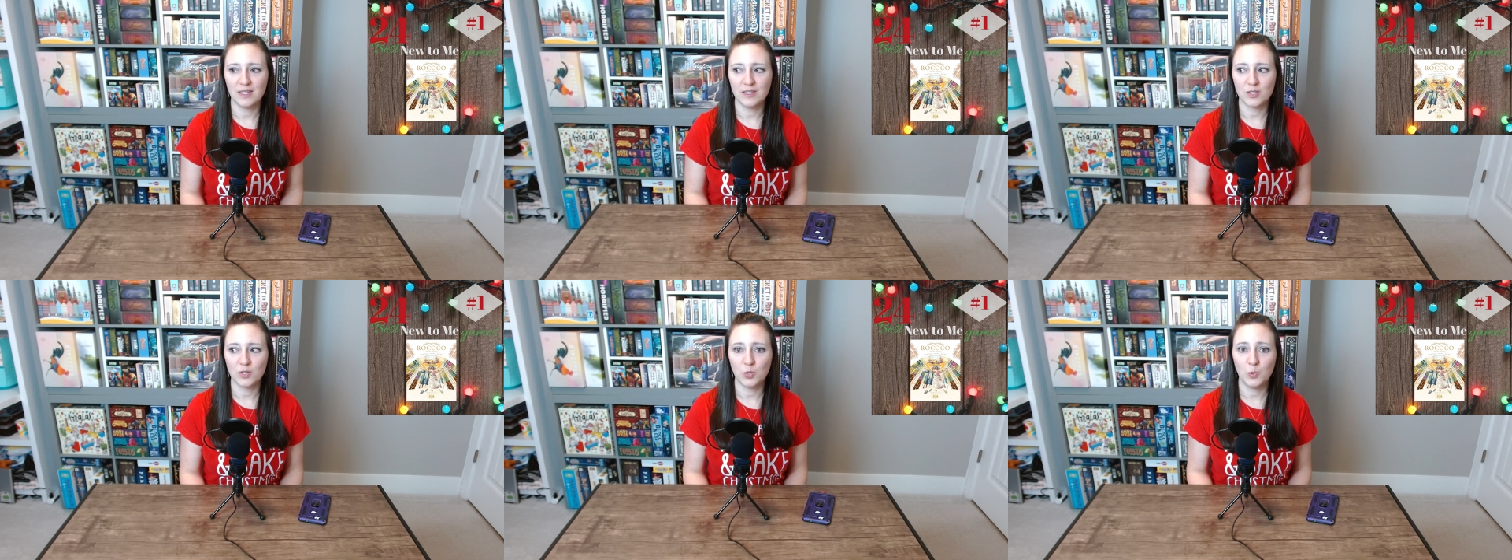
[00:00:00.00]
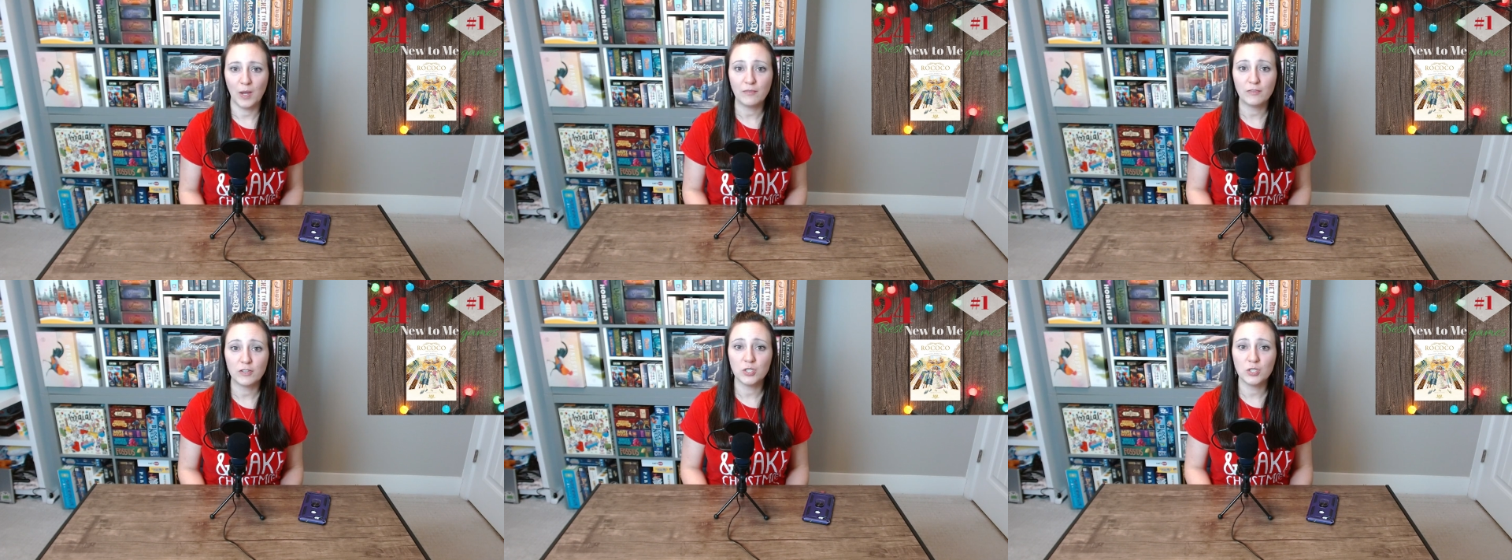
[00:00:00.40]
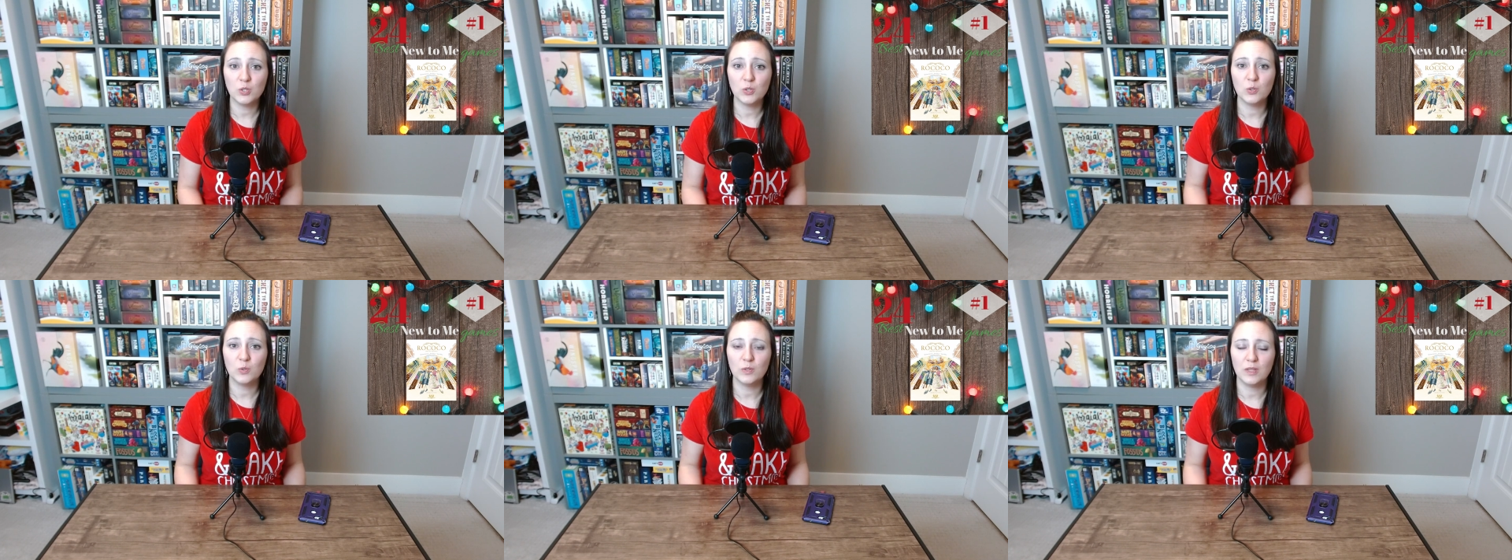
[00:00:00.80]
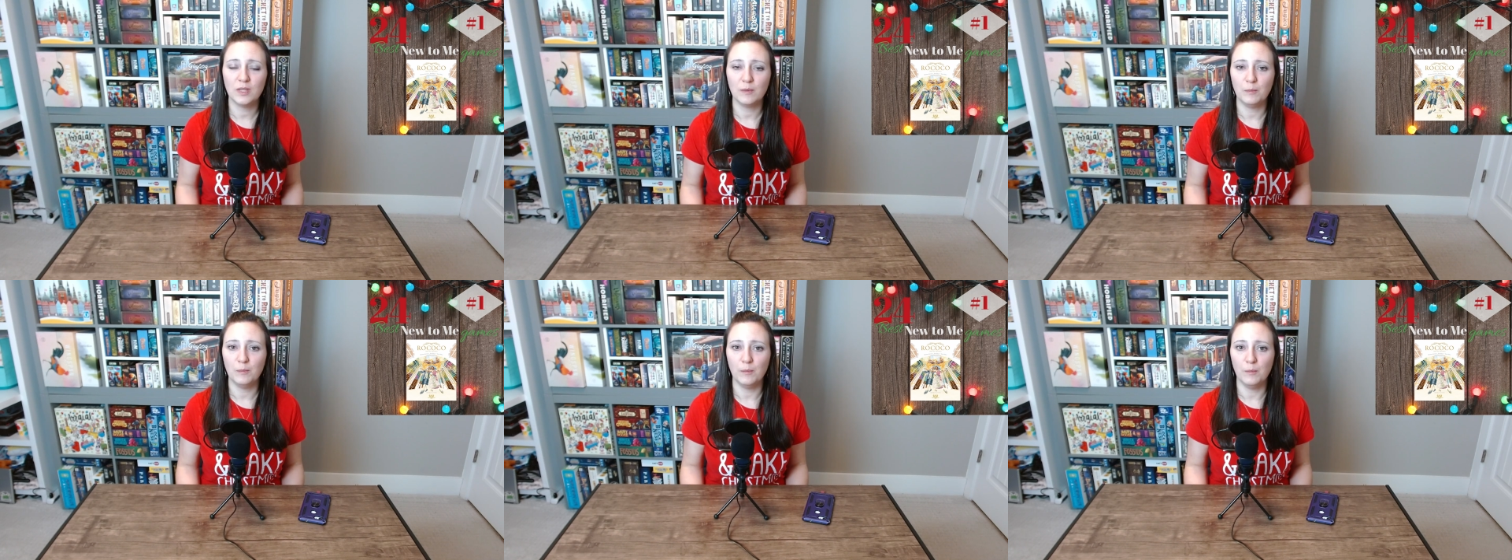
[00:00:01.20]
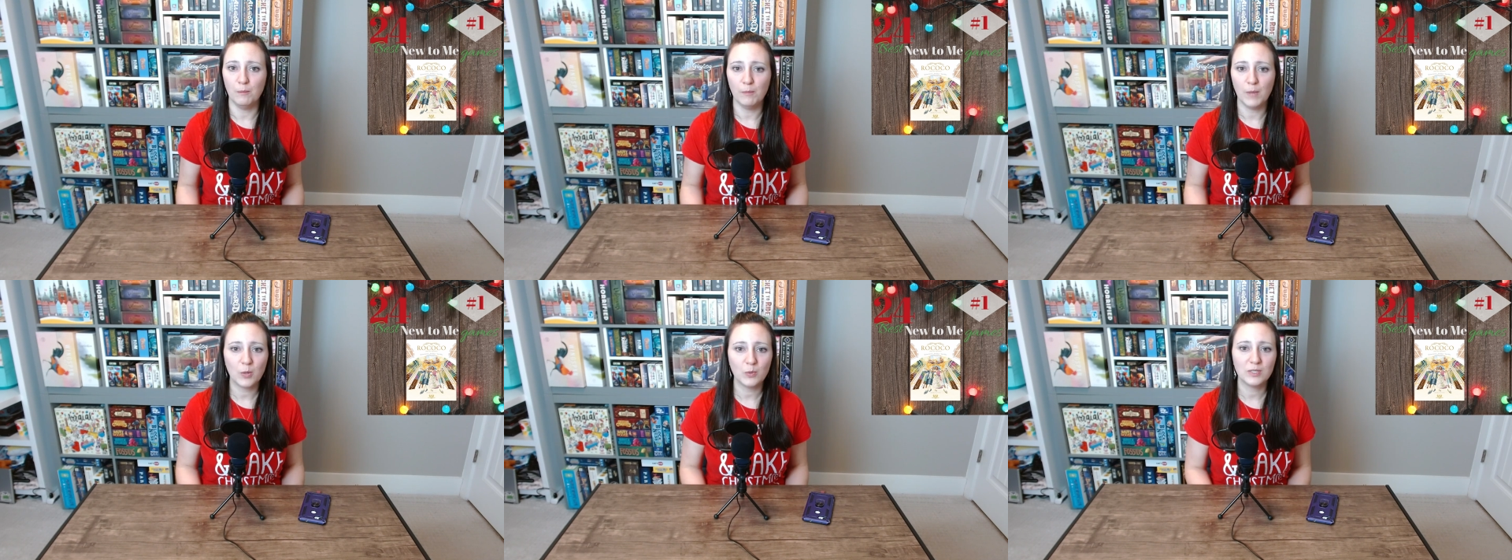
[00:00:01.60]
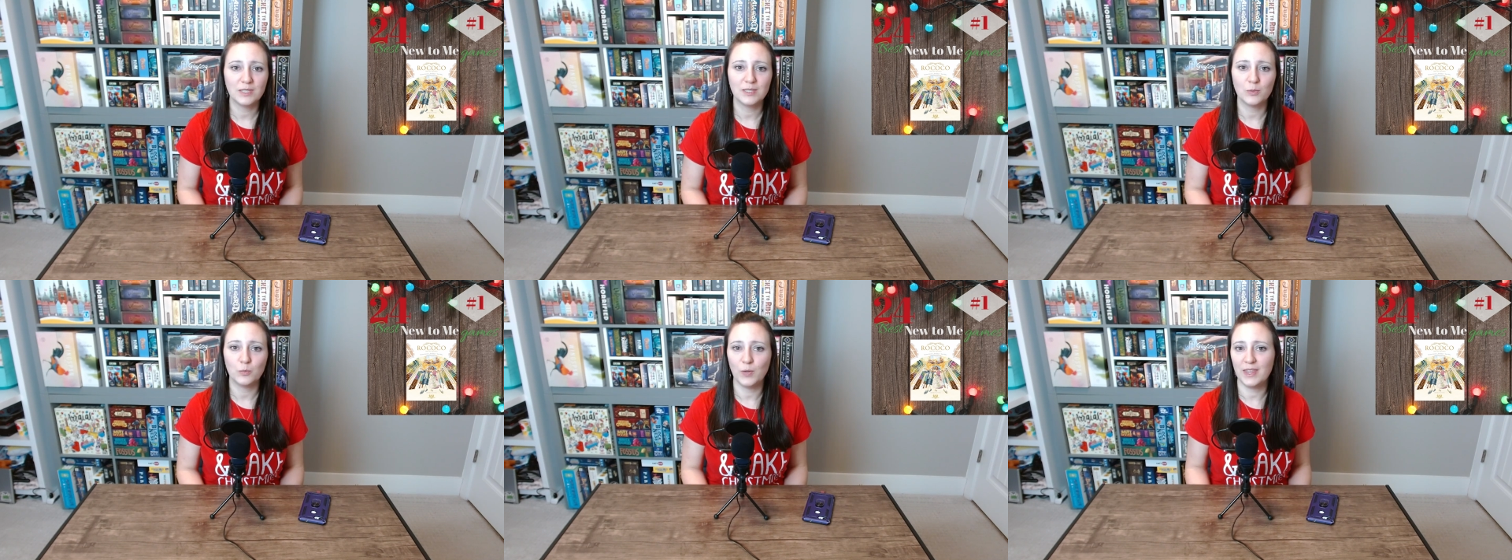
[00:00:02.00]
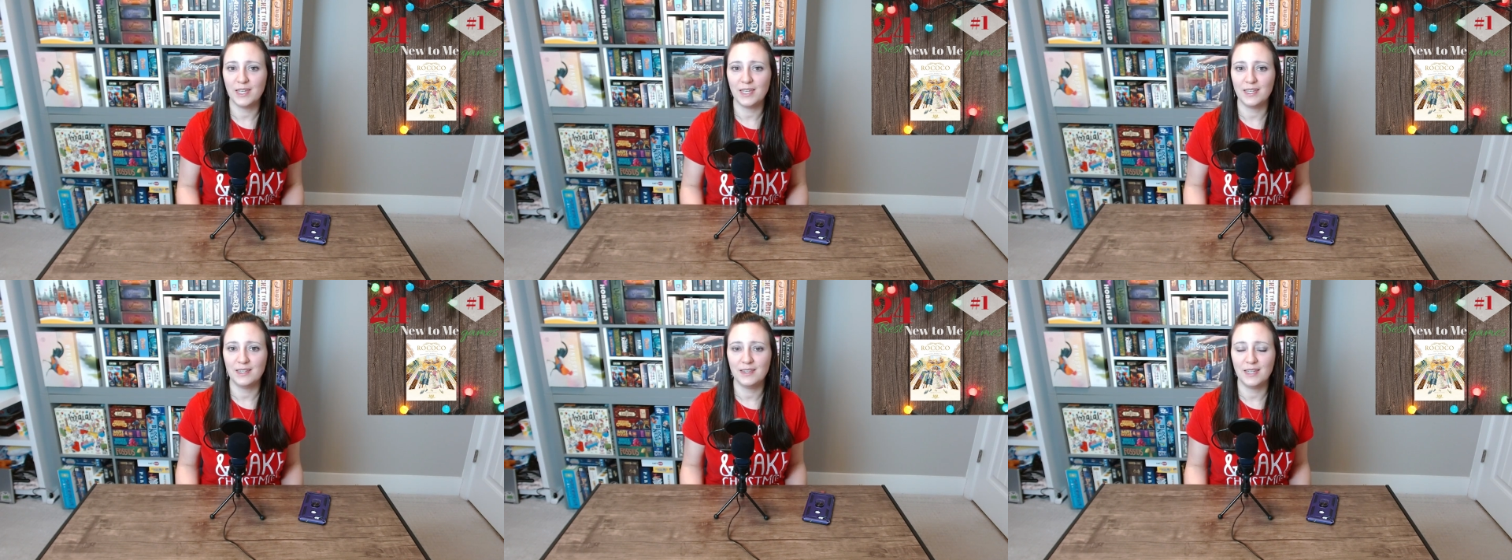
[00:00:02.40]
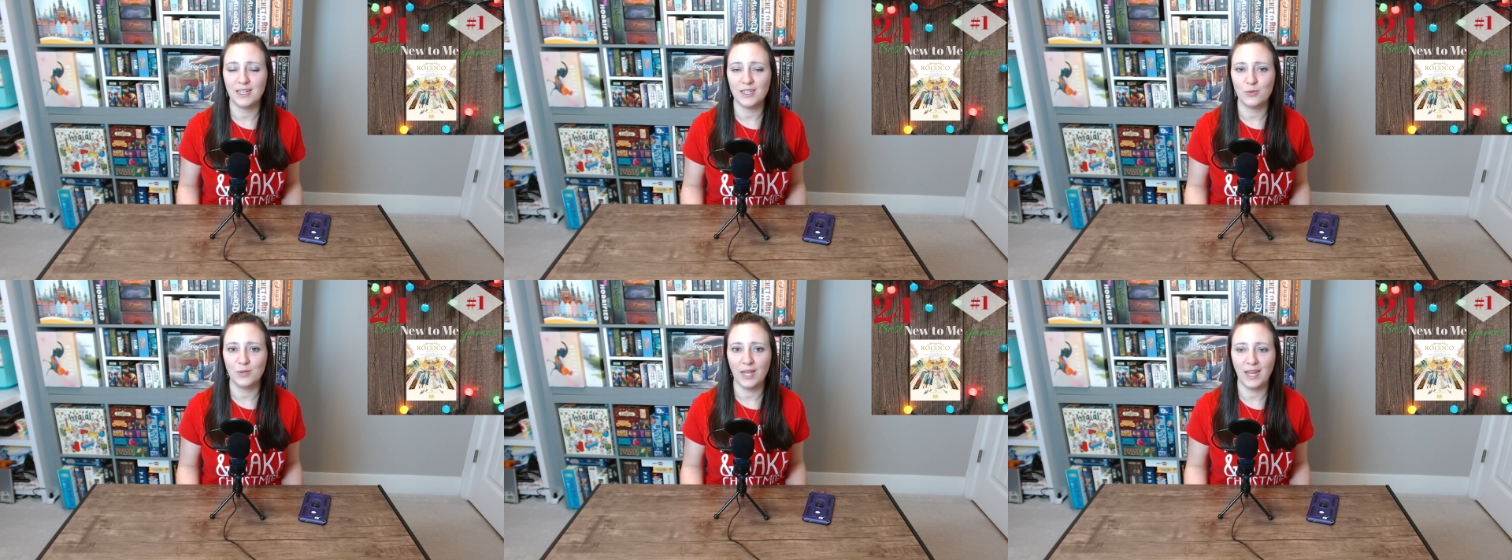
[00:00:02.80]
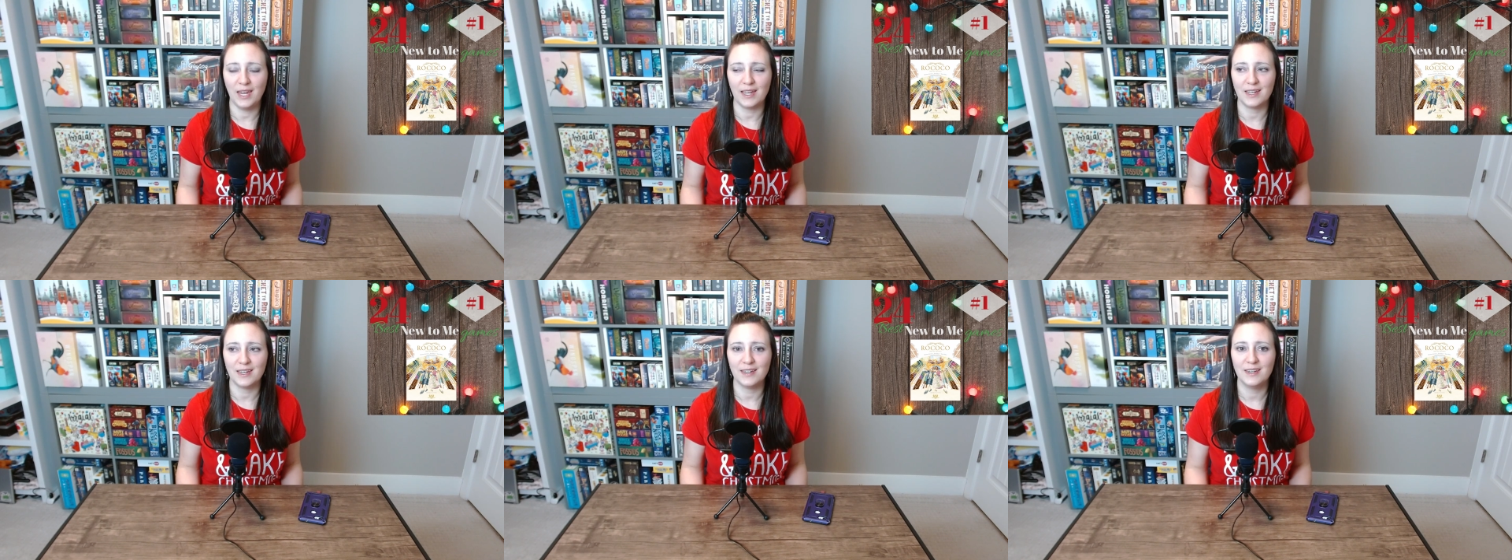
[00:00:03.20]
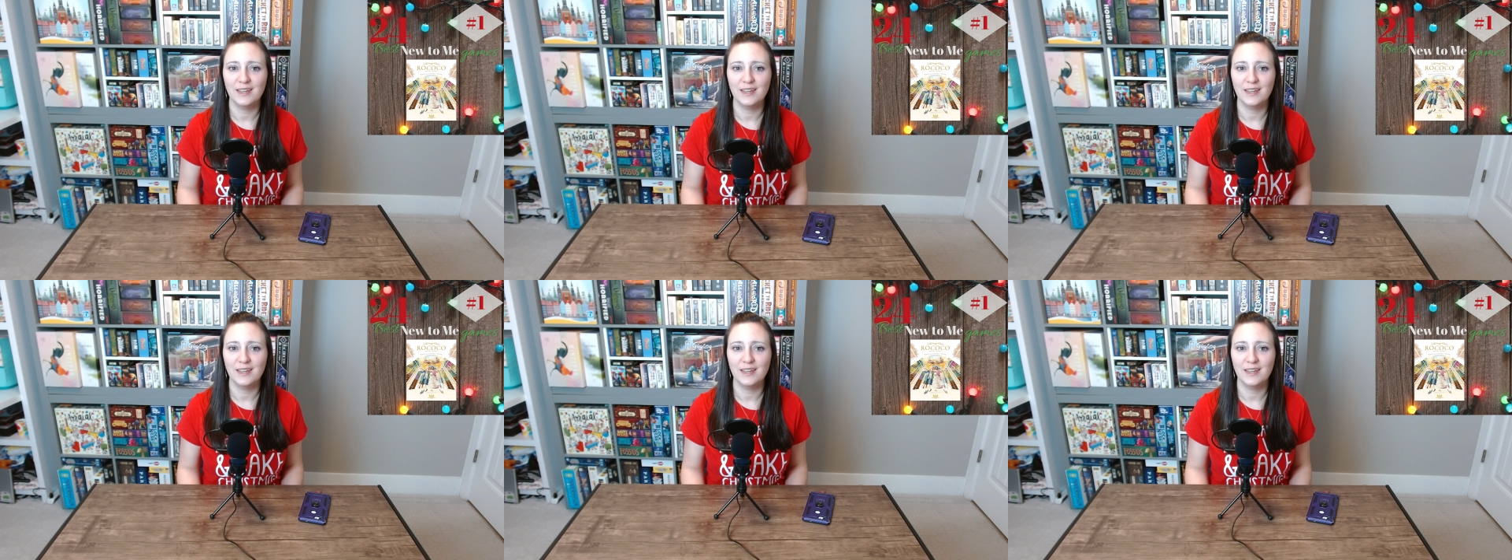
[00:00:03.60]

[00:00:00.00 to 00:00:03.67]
And so you have to do the most with it that you can.